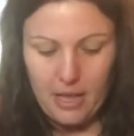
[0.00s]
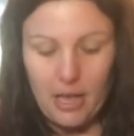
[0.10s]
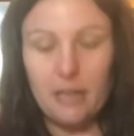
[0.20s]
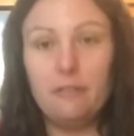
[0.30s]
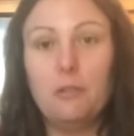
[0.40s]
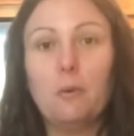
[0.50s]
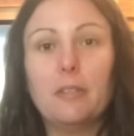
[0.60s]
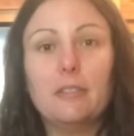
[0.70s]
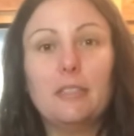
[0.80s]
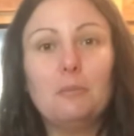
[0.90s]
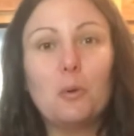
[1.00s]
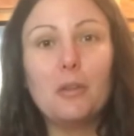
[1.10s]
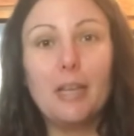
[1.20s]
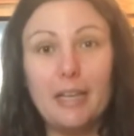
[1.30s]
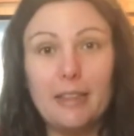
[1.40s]
And if you want to see more
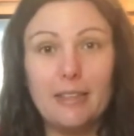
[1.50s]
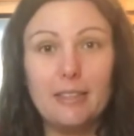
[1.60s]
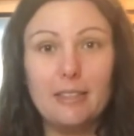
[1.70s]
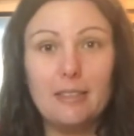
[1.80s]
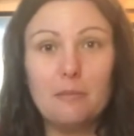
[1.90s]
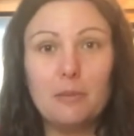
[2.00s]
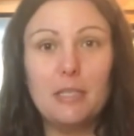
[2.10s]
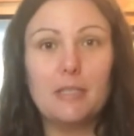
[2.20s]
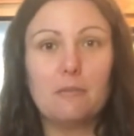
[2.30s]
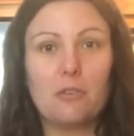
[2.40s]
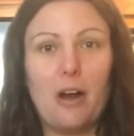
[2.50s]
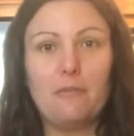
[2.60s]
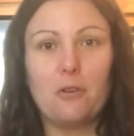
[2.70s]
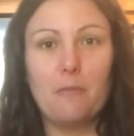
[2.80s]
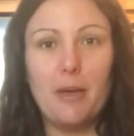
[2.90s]
like this, please subscribe
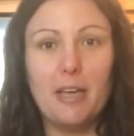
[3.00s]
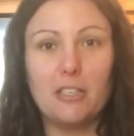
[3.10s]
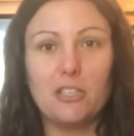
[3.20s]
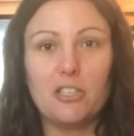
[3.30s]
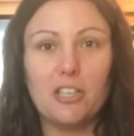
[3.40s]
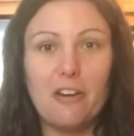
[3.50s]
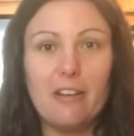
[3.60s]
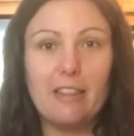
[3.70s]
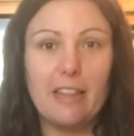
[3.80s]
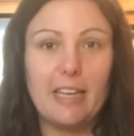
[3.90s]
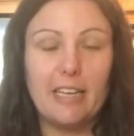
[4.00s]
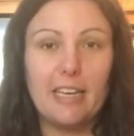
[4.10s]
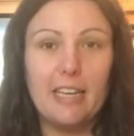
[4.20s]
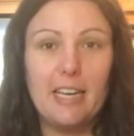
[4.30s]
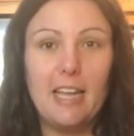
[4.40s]
to our page, share it, like
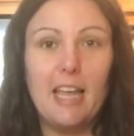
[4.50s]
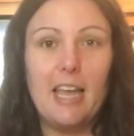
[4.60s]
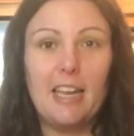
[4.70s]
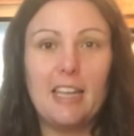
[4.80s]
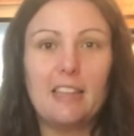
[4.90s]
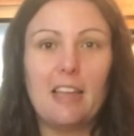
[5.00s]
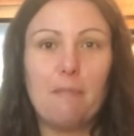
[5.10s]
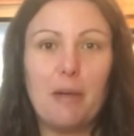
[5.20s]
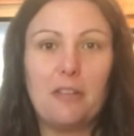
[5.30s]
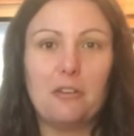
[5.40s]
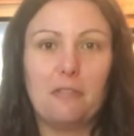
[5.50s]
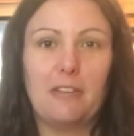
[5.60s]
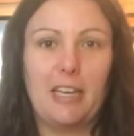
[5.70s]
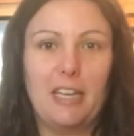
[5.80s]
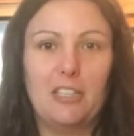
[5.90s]
it, and hit that bell
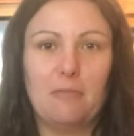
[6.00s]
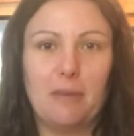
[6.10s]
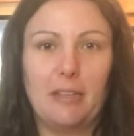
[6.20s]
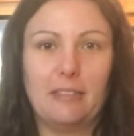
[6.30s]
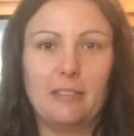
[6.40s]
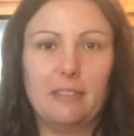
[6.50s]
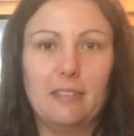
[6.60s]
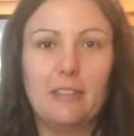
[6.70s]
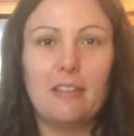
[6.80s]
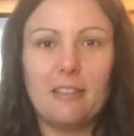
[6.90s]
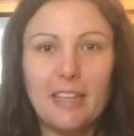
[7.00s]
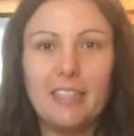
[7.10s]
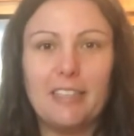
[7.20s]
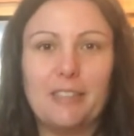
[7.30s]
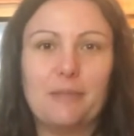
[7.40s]
notification button.
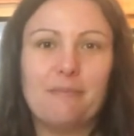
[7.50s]
Thank you.